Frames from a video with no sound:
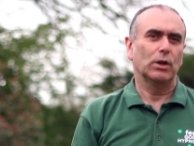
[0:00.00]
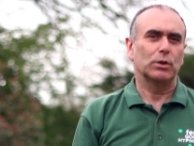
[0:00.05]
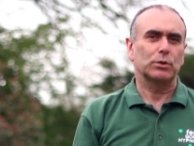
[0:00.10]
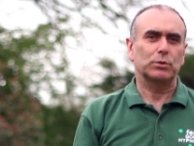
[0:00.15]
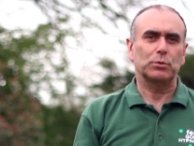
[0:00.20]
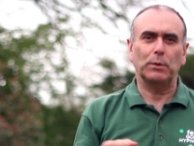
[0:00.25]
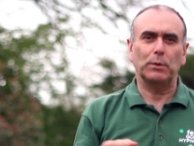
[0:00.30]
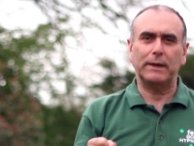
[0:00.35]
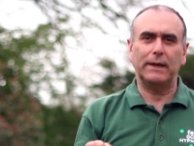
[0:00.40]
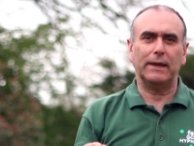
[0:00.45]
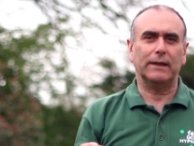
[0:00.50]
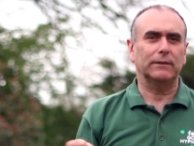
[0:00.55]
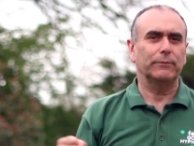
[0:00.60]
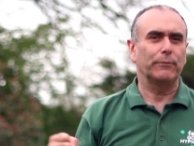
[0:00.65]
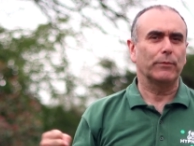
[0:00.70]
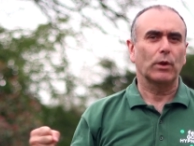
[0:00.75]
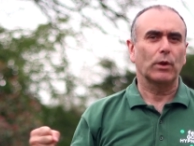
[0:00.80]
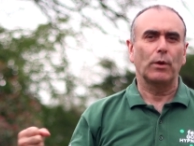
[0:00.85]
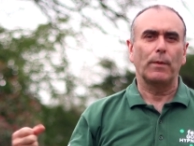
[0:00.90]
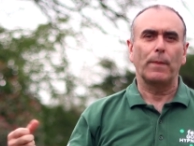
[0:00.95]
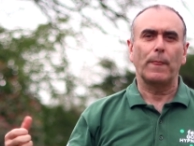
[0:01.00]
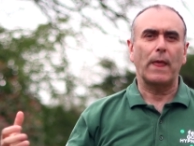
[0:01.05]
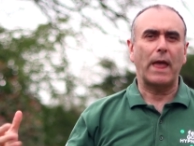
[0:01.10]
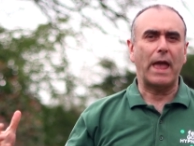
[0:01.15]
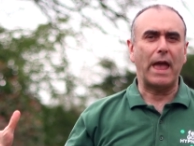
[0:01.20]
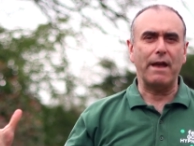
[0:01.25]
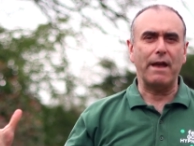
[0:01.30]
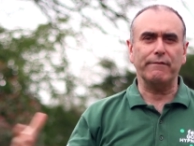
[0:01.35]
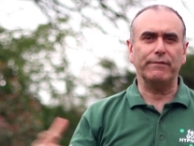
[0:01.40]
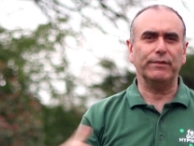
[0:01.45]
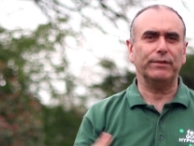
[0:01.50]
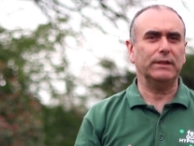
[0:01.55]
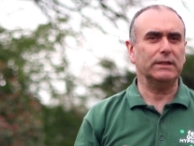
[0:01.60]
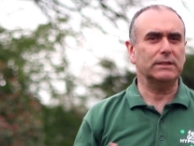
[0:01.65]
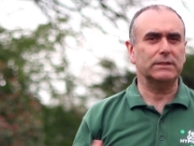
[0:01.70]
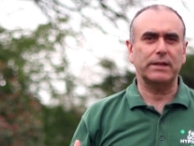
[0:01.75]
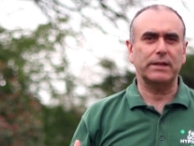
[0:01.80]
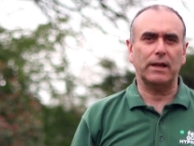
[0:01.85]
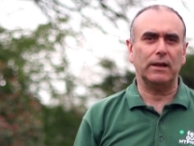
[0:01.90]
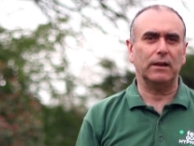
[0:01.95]
So again,
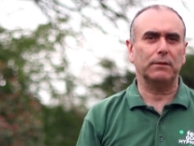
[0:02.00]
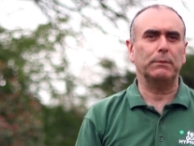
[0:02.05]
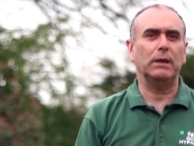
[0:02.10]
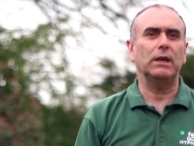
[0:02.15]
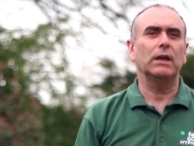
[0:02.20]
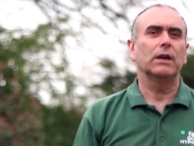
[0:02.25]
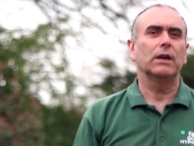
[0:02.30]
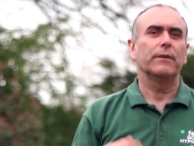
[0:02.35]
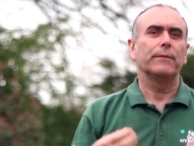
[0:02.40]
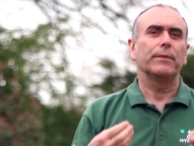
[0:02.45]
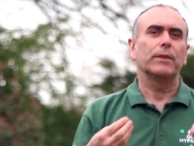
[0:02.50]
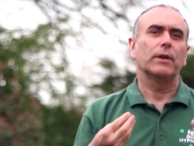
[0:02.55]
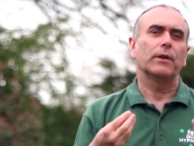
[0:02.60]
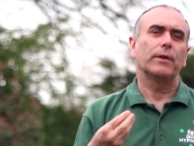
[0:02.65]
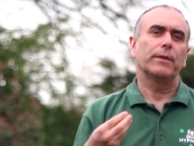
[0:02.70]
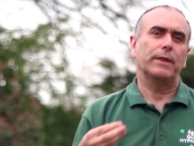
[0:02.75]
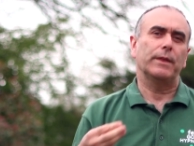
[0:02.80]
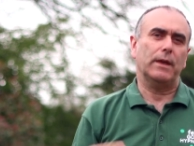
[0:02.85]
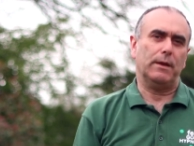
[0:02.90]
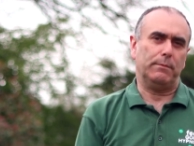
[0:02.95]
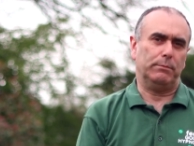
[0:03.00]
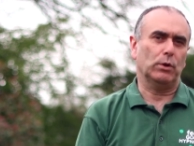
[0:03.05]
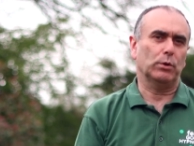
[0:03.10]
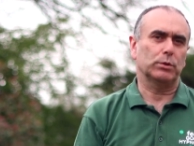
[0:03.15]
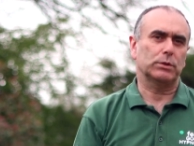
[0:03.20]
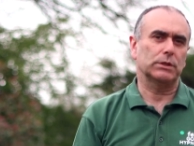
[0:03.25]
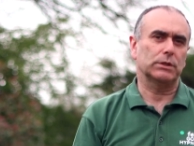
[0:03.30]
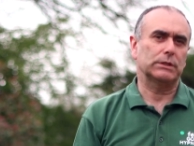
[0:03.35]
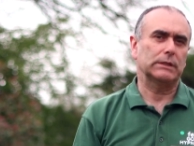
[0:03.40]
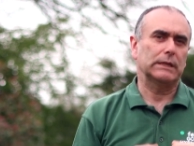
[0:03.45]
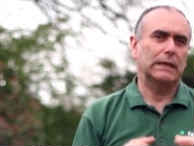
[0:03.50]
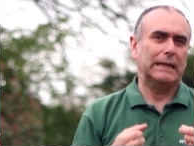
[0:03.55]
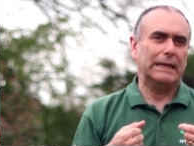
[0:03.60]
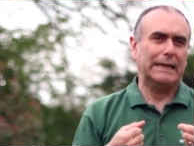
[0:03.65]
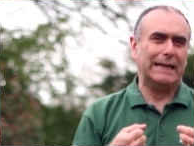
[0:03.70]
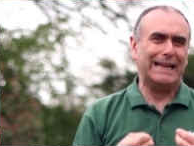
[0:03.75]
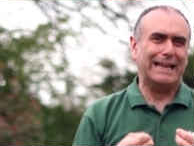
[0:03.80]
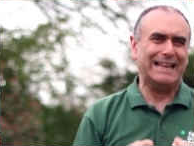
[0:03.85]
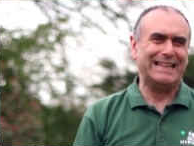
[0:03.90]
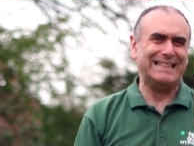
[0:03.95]
everything's telling me the hypnosis
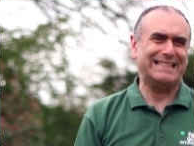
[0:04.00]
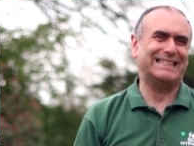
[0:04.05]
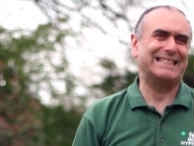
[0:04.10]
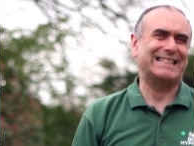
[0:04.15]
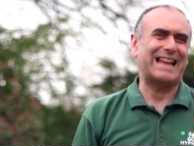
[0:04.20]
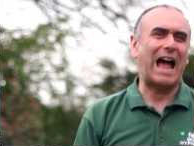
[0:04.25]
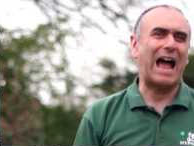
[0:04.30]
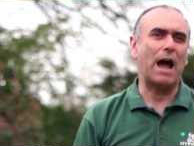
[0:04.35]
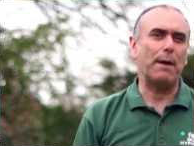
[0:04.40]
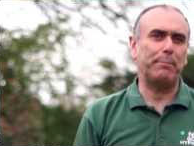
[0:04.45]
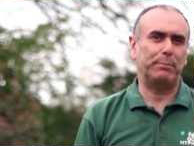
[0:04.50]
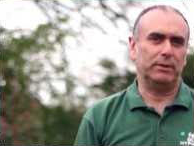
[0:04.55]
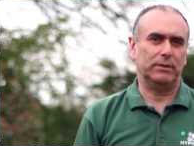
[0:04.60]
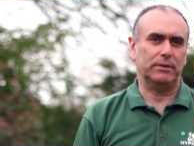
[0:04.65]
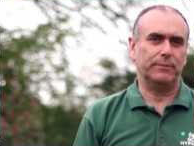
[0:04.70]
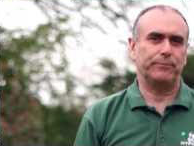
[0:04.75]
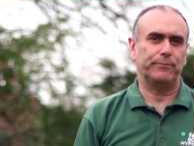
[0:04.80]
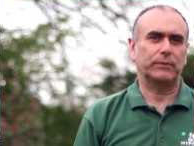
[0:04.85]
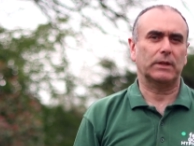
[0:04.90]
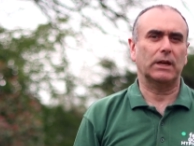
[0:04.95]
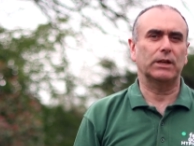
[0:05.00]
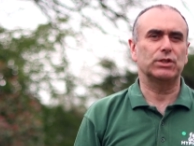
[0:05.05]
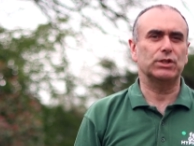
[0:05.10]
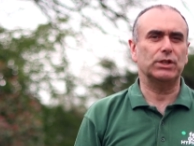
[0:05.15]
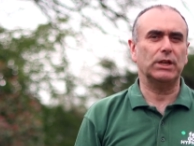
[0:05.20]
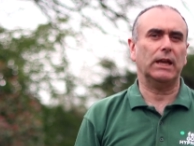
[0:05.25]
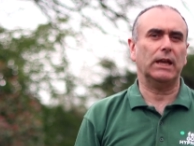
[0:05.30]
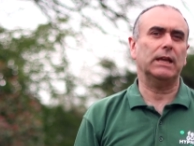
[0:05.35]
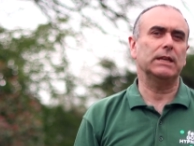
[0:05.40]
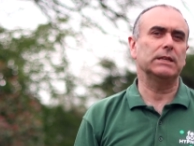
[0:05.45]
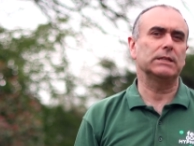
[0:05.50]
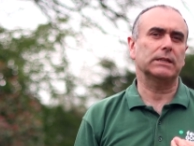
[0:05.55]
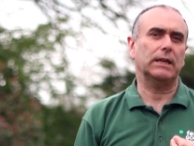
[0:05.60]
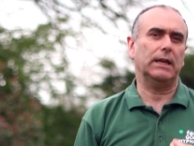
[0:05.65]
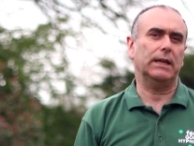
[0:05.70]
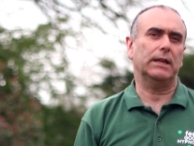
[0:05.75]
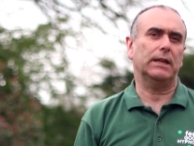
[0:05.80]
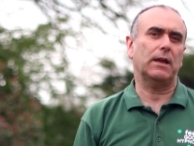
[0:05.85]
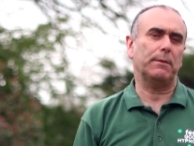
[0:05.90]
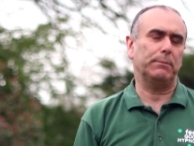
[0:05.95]
has happened and she is
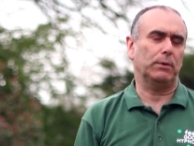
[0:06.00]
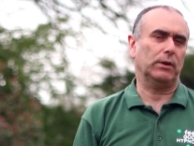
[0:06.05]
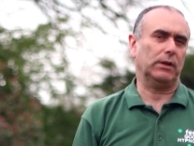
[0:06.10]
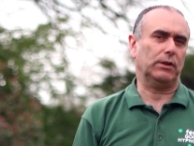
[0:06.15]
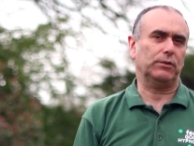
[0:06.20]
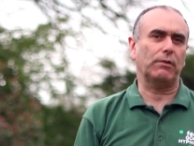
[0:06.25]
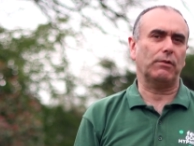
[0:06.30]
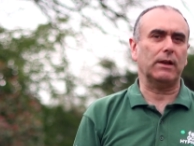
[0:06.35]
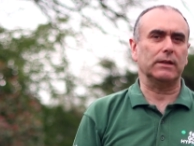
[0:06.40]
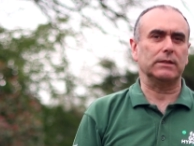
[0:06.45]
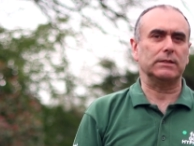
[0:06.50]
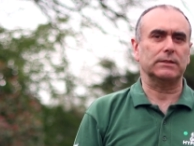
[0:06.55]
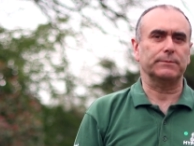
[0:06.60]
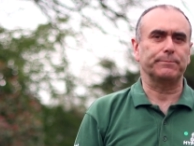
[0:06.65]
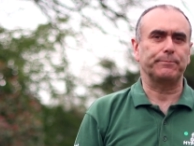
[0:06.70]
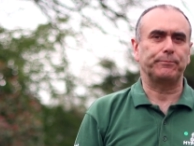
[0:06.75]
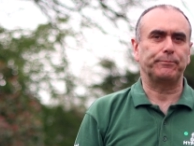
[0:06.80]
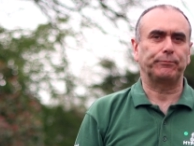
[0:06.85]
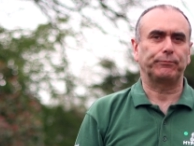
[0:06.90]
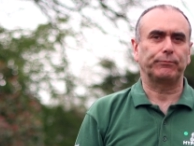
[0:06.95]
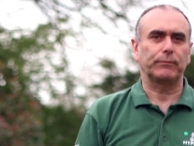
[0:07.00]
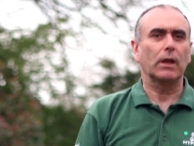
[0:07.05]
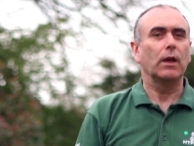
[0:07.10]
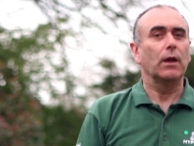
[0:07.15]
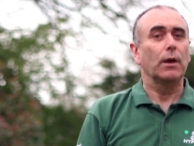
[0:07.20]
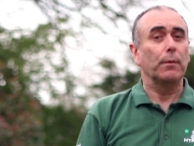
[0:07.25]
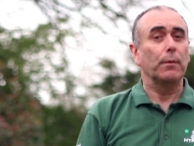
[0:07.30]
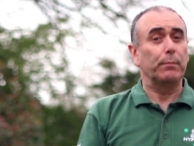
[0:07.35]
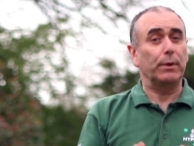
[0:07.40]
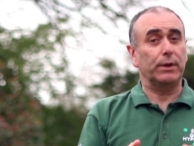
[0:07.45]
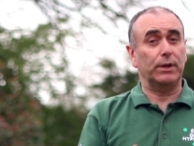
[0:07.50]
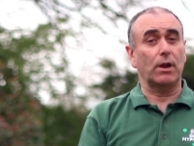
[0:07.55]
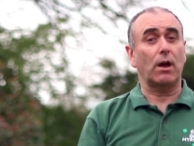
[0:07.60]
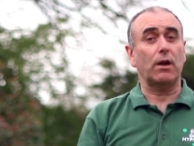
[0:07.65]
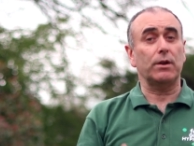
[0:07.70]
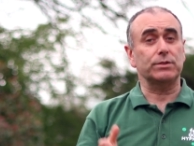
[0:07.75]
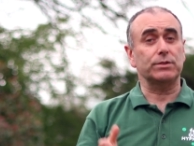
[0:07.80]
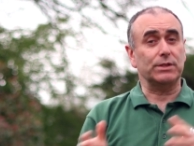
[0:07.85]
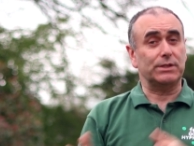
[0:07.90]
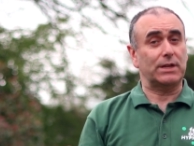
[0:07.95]
in a hypnotic trance. But
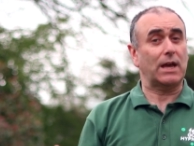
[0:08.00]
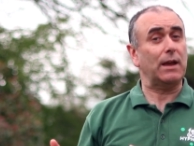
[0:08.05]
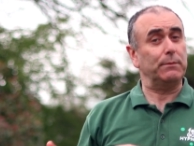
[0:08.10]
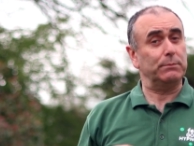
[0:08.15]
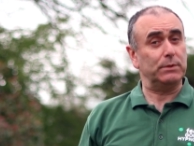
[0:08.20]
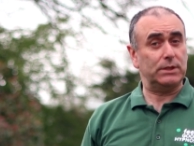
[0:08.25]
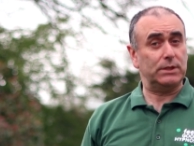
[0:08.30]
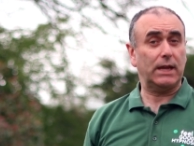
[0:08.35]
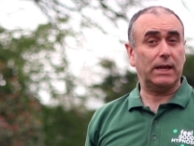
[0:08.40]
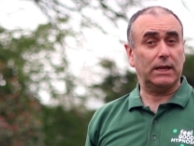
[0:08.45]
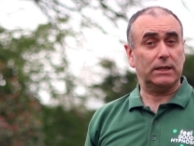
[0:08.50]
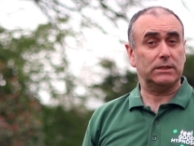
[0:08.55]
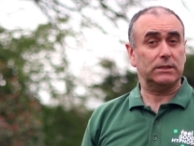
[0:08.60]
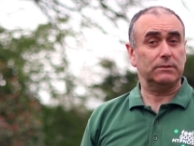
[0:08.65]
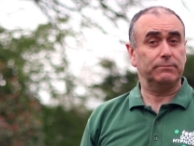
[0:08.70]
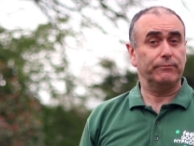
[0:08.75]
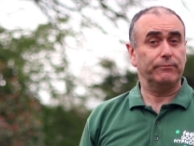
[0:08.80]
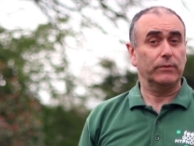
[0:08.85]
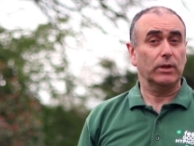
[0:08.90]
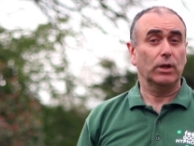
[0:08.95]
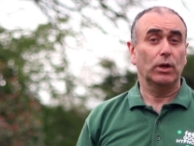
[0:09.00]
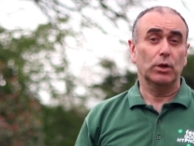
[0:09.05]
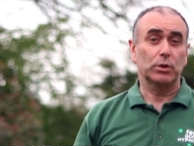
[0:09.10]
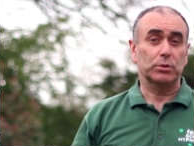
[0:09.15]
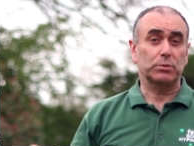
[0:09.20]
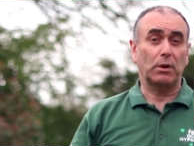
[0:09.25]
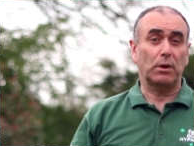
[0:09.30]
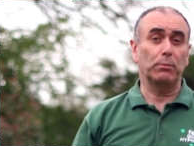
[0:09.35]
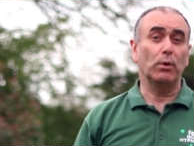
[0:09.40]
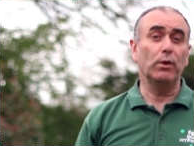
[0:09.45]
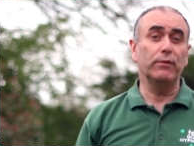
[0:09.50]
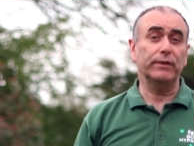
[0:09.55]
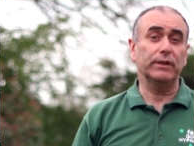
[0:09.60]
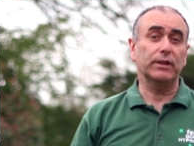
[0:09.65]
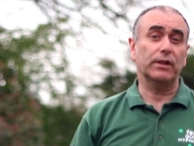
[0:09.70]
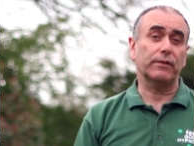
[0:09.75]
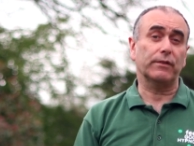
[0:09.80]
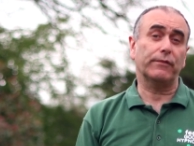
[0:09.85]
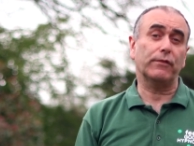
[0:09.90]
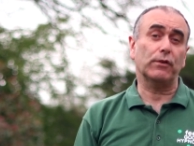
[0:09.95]
now's the time to test. So I move
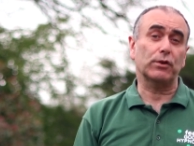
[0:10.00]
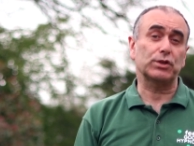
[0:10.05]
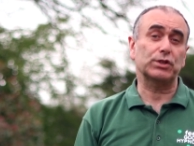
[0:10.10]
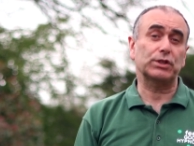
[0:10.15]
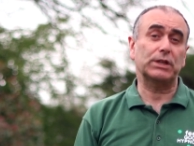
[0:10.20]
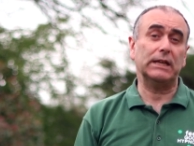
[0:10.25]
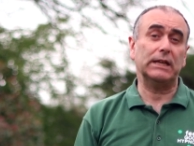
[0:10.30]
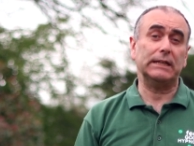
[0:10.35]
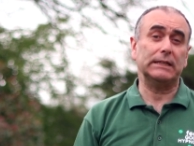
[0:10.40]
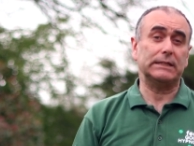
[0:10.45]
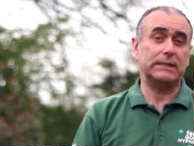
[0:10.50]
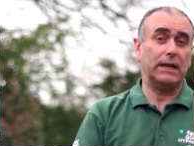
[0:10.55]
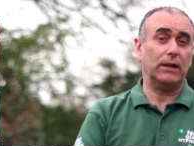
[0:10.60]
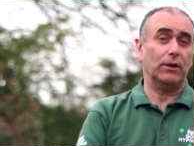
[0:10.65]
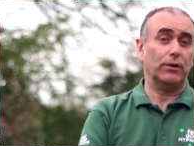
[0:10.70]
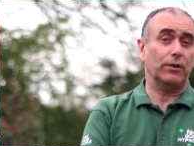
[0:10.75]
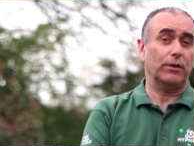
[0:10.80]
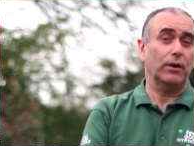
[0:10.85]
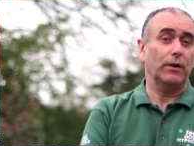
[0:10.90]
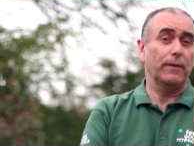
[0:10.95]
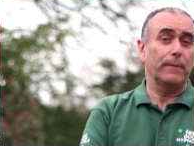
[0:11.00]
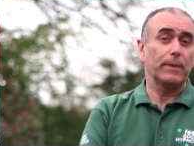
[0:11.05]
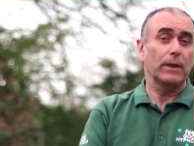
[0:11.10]
into the first skit and tell her